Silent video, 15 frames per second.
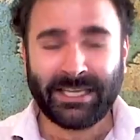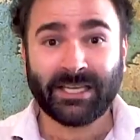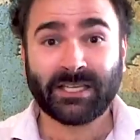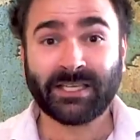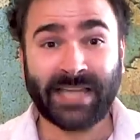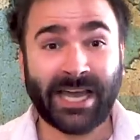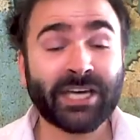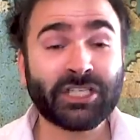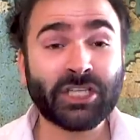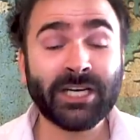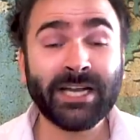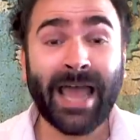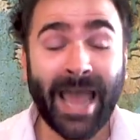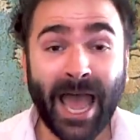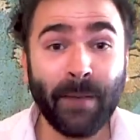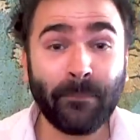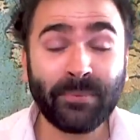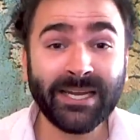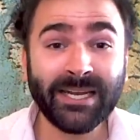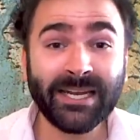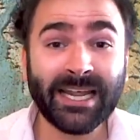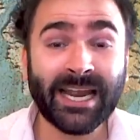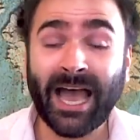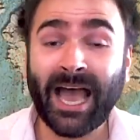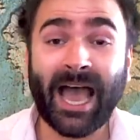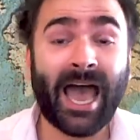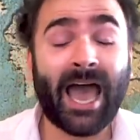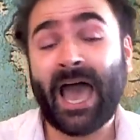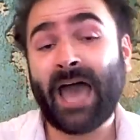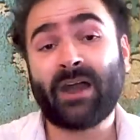election happen?
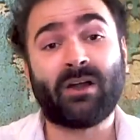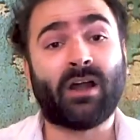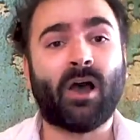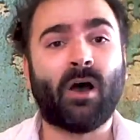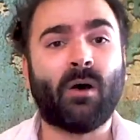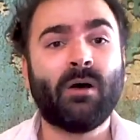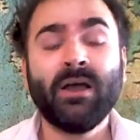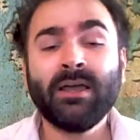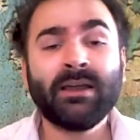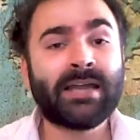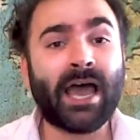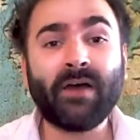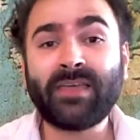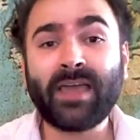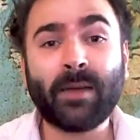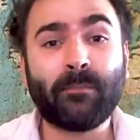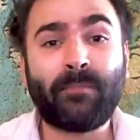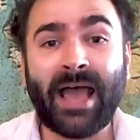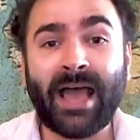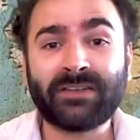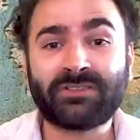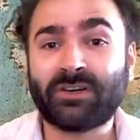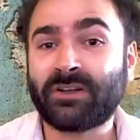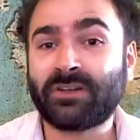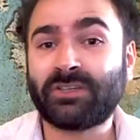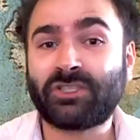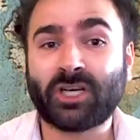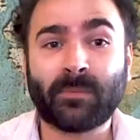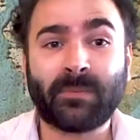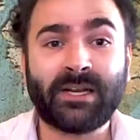I don't know. Now the ambassador to
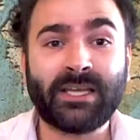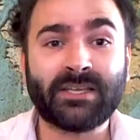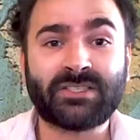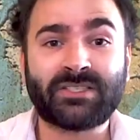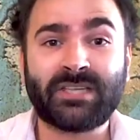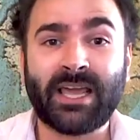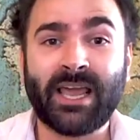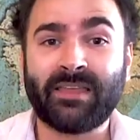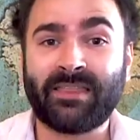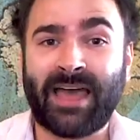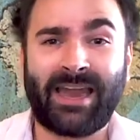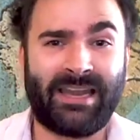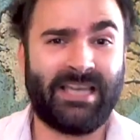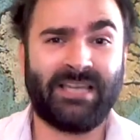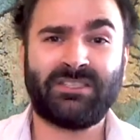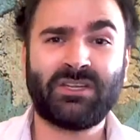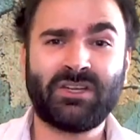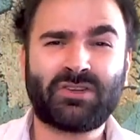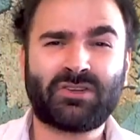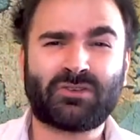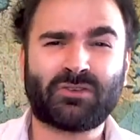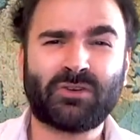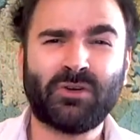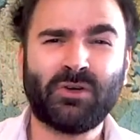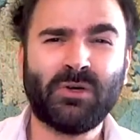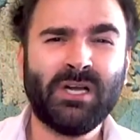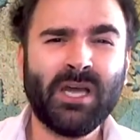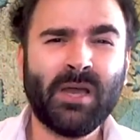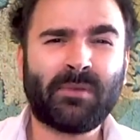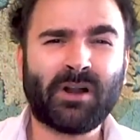Germany is saying that isn't true,
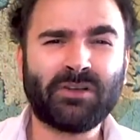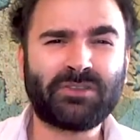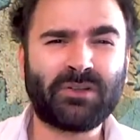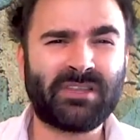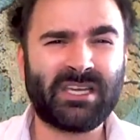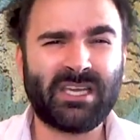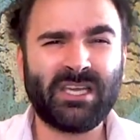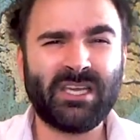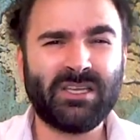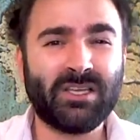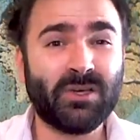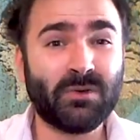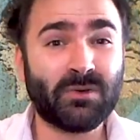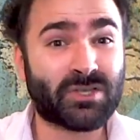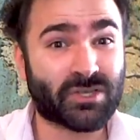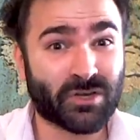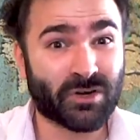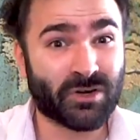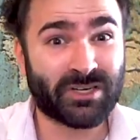but also the EU sure